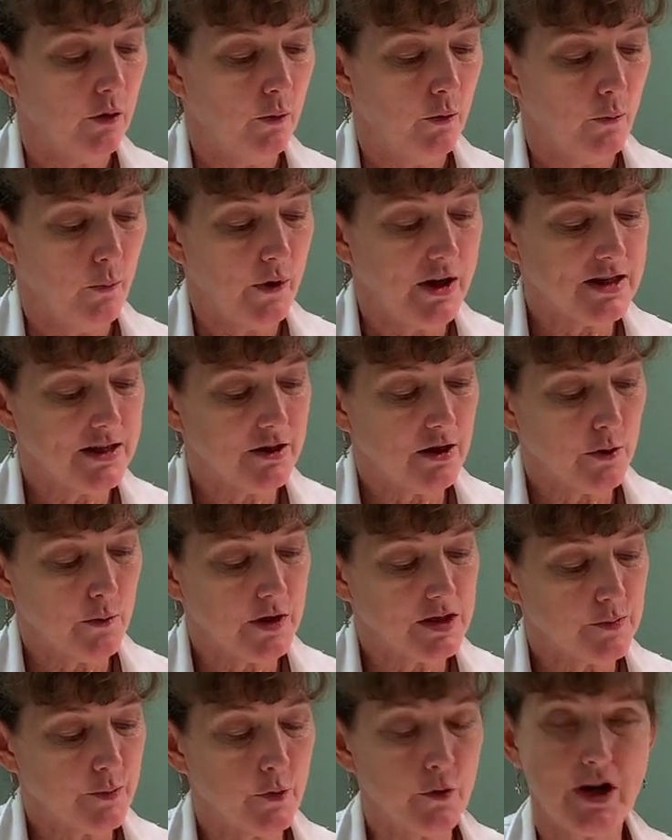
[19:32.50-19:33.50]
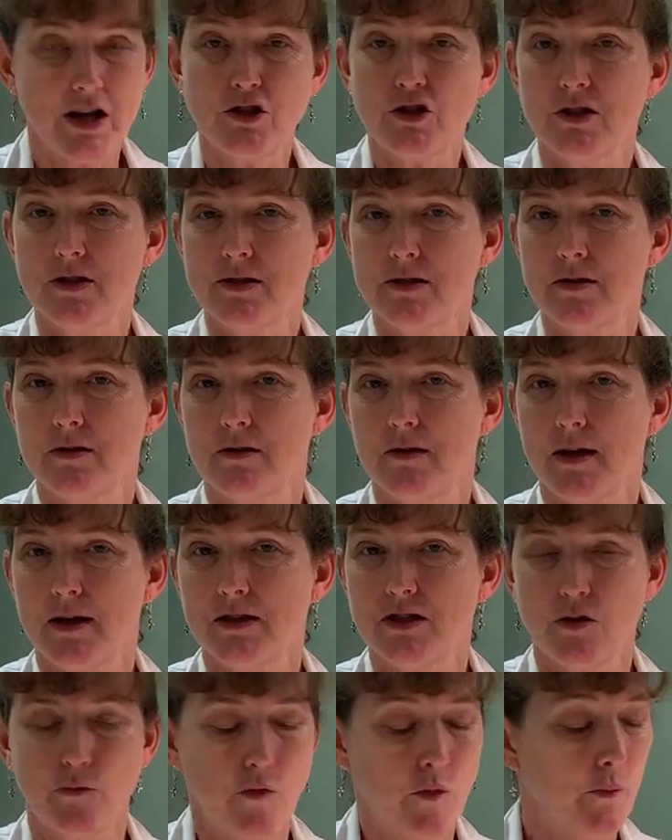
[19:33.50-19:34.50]
We did our respirations,
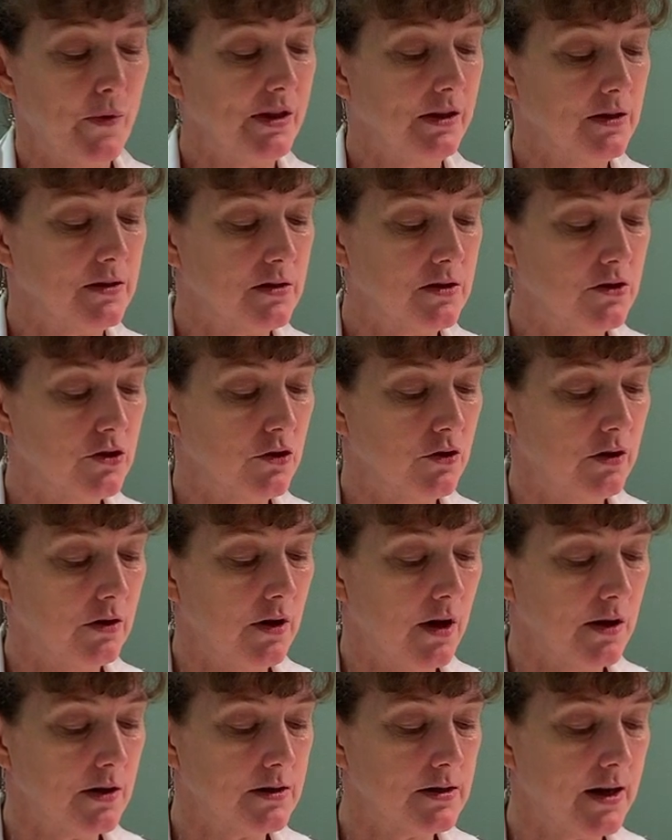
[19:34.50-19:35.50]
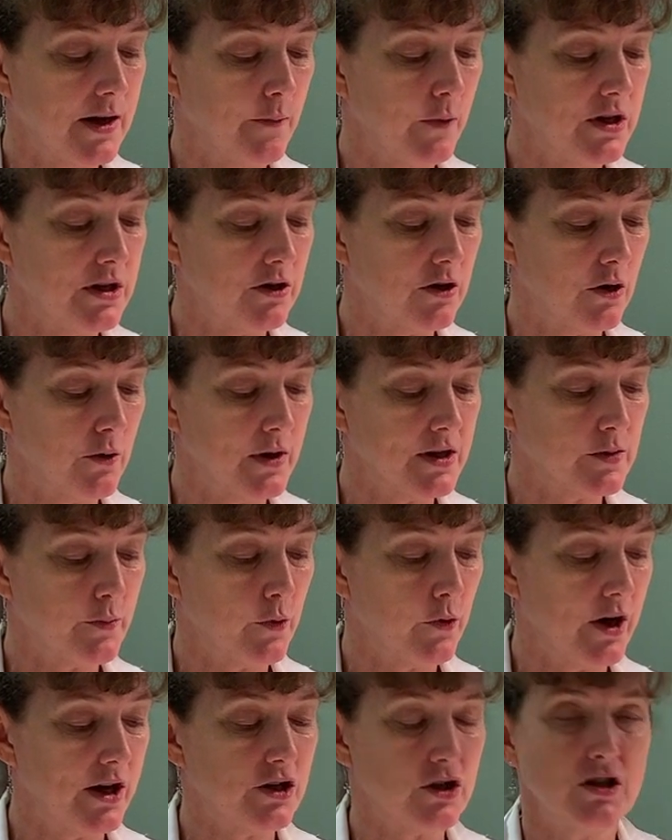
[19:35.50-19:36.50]
and so when we listened to the lungs and we did our
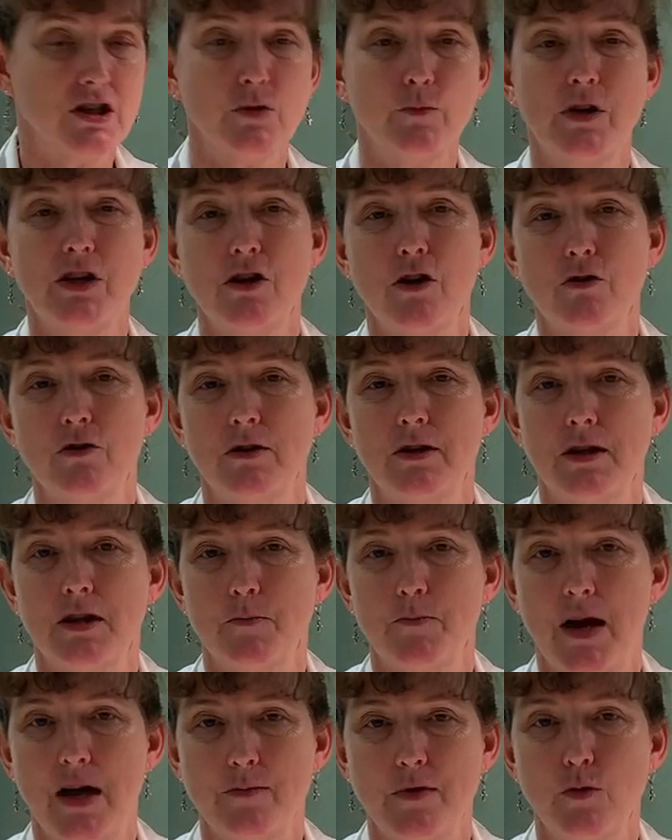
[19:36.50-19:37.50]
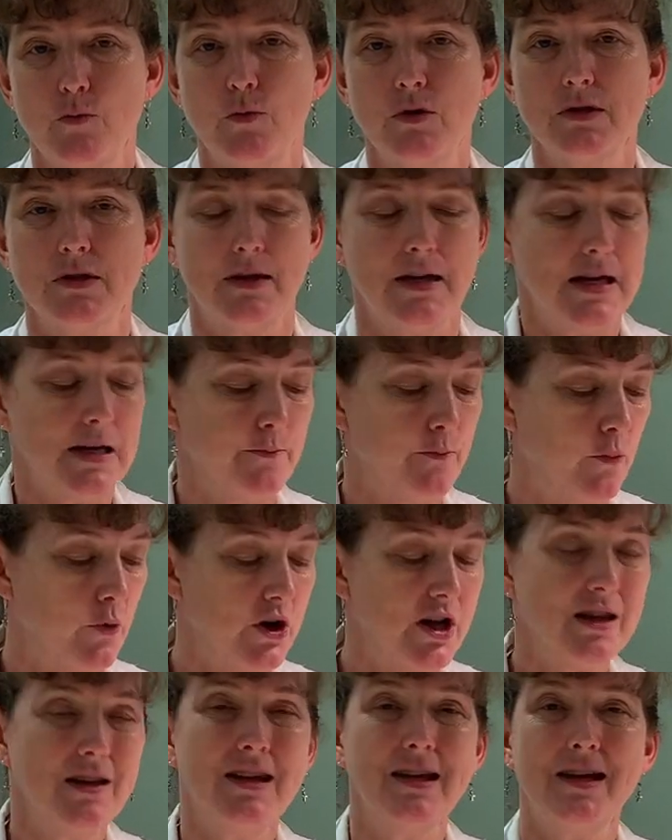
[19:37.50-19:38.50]
respirations, we noted that the baby was
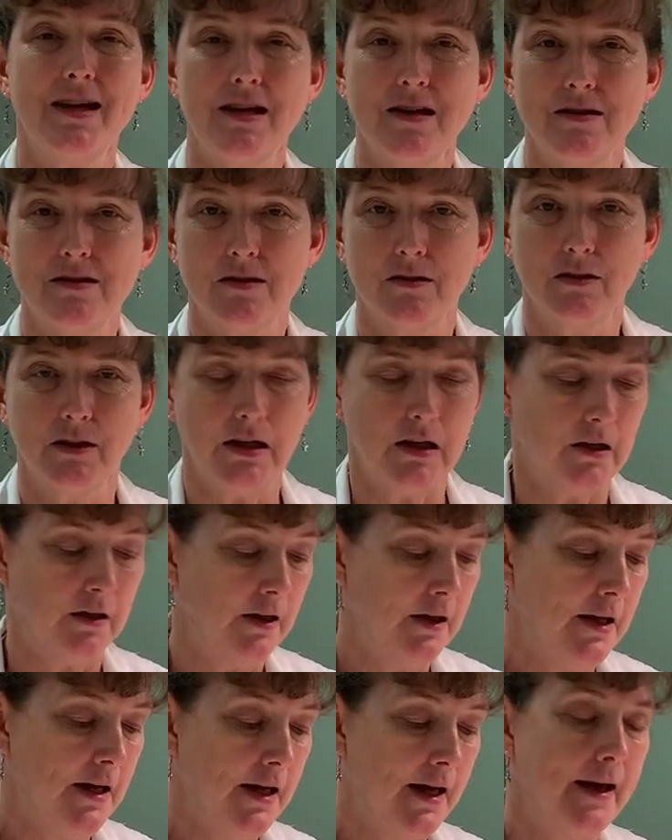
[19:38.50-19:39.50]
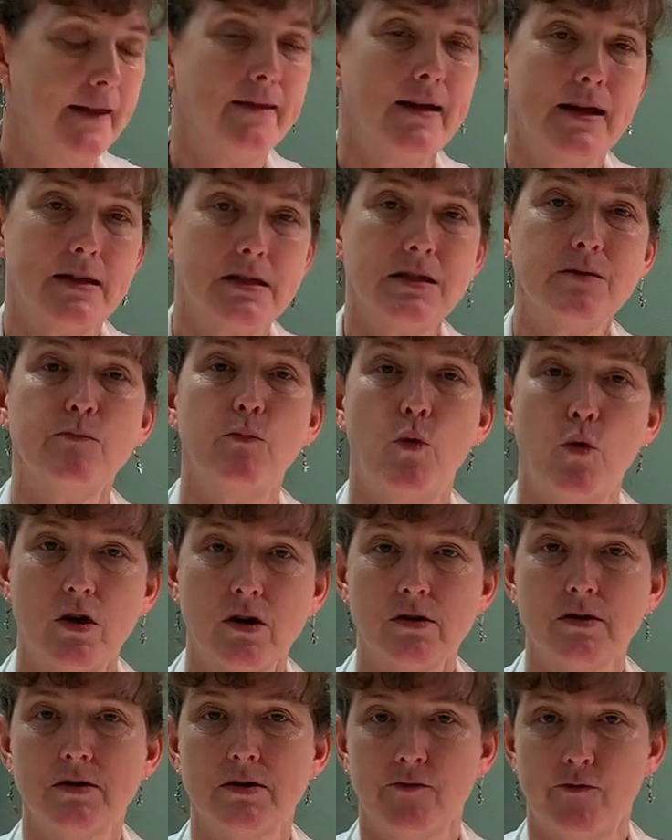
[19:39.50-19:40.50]
breathing easily. And that's
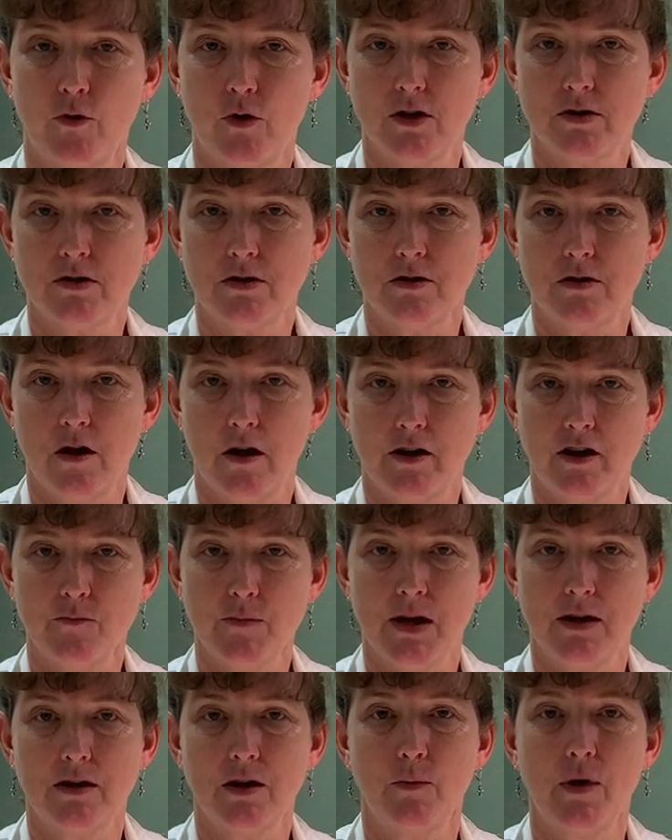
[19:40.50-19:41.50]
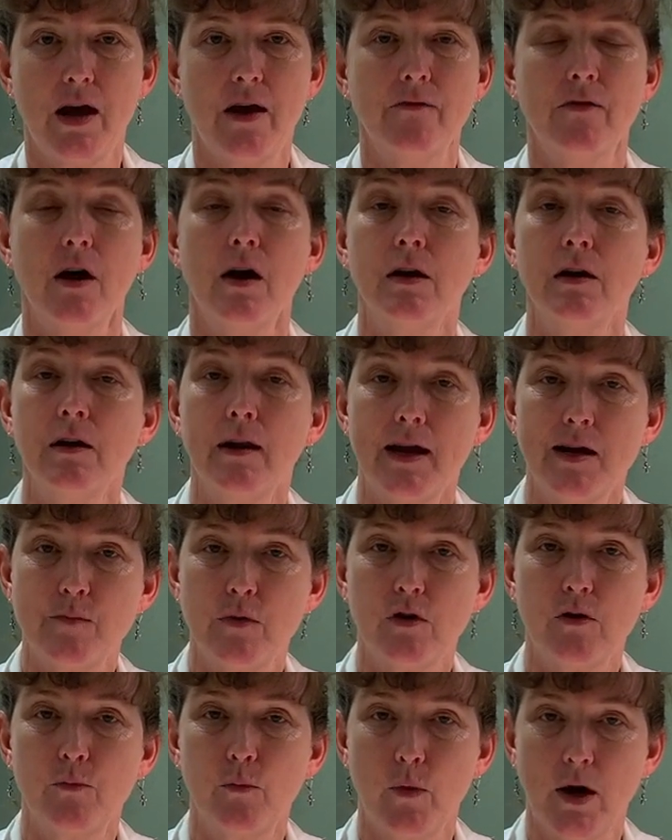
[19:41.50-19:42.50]
important for us to document, that we have
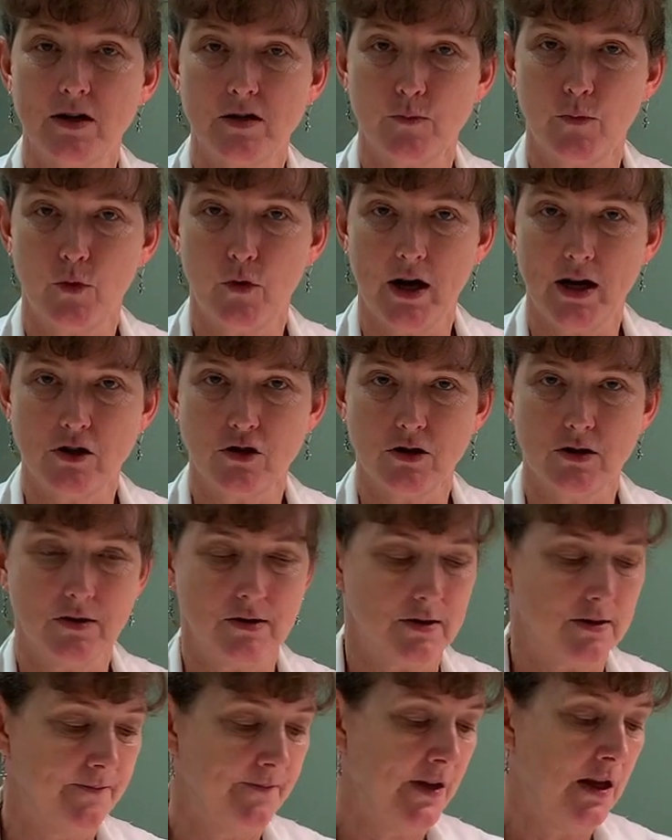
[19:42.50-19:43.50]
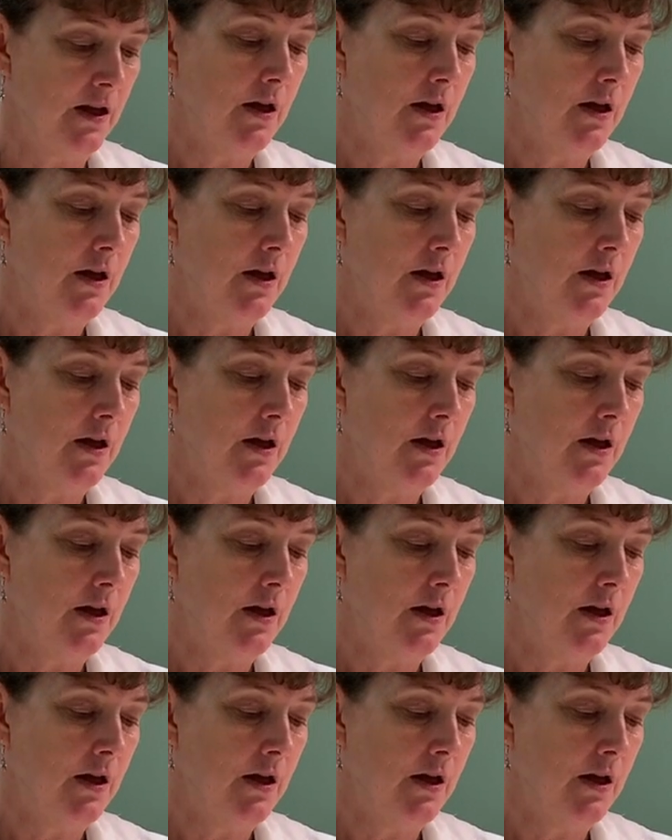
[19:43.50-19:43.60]
unlabored respirations.